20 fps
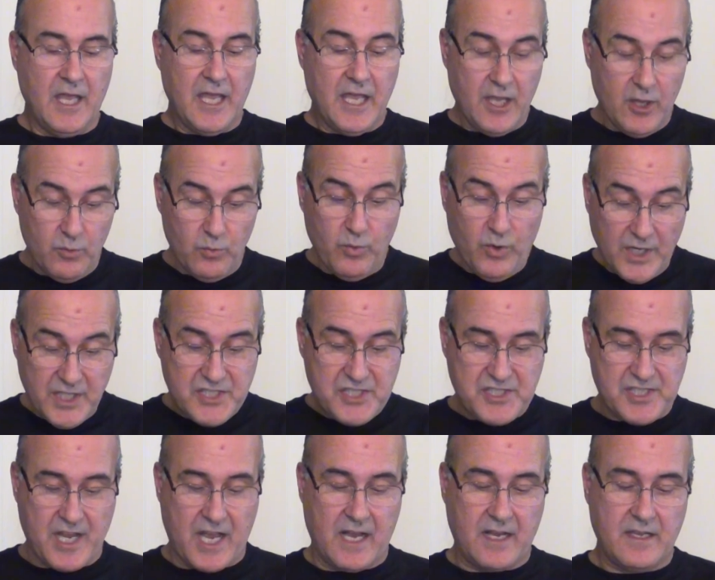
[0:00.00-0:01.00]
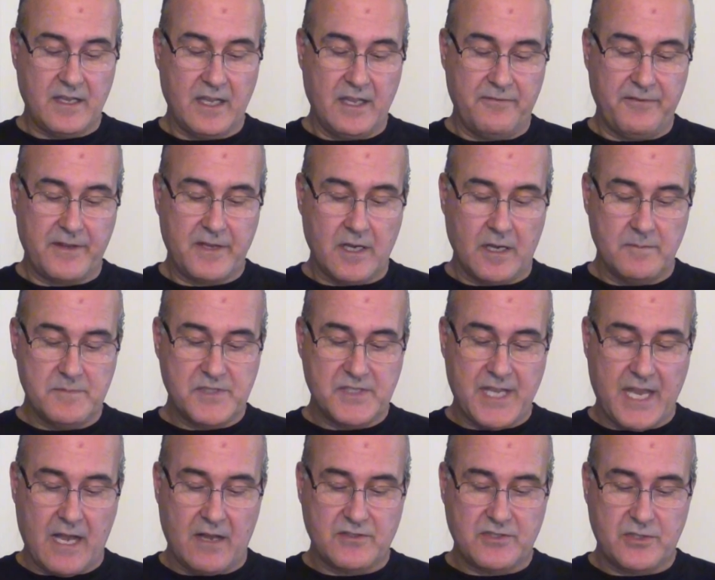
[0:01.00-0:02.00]
It would suck if it comes
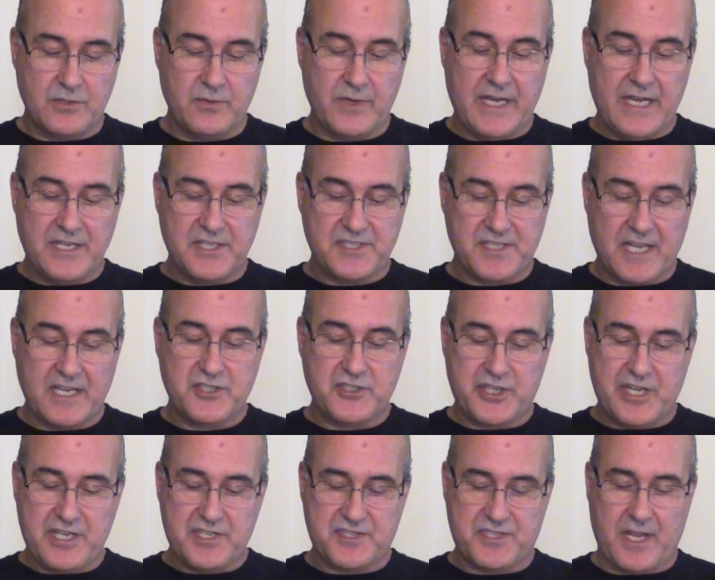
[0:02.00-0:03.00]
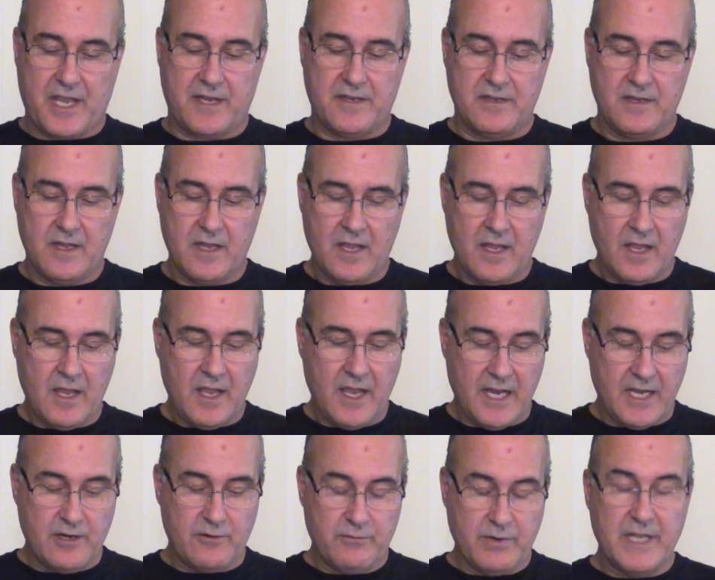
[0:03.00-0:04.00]
down to he said, she said,
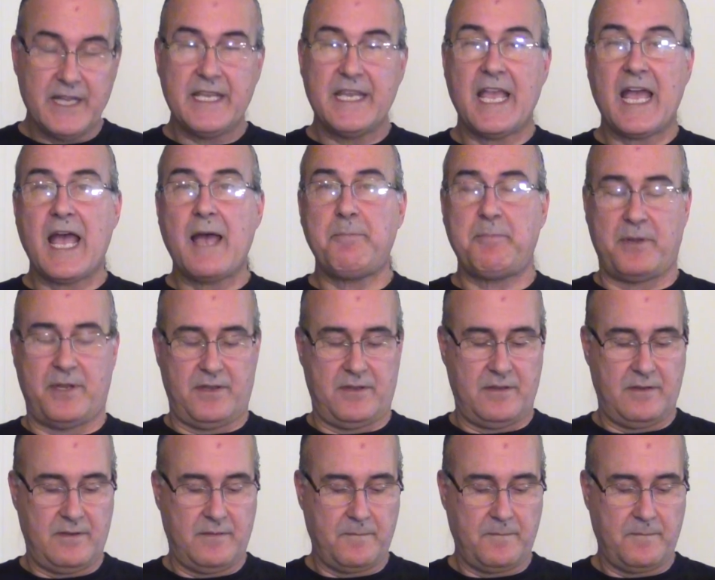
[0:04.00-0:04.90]
and it really happened.